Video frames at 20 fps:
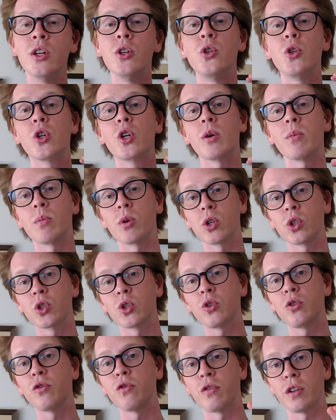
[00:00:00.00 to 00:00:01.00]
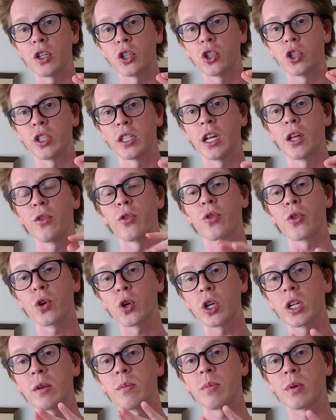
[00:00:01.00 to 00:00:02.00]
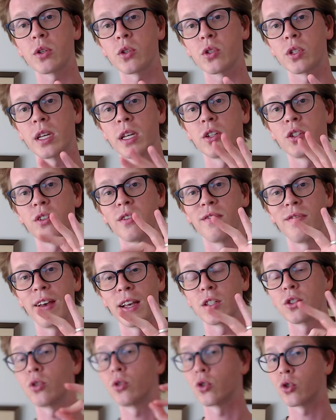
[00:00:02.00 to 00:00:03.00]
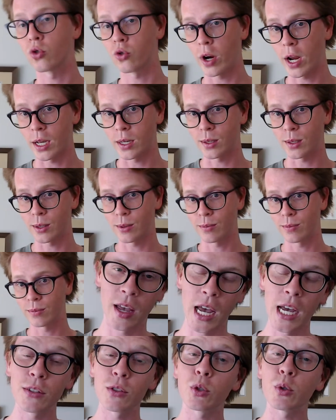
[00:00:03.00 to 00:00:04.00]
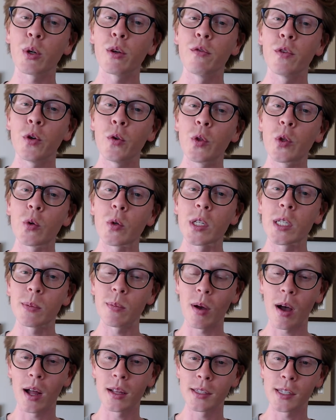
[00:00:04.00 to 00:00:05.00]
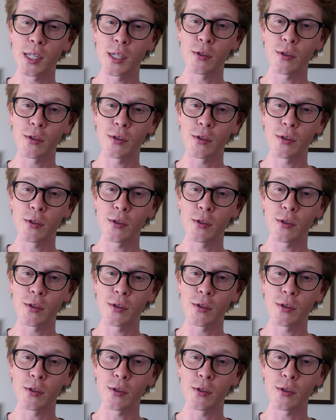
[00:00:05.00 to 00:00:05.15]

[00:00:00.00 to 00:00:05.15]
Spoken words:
to commercial fishing, and 30% to vessel strikes. After reviewing the responses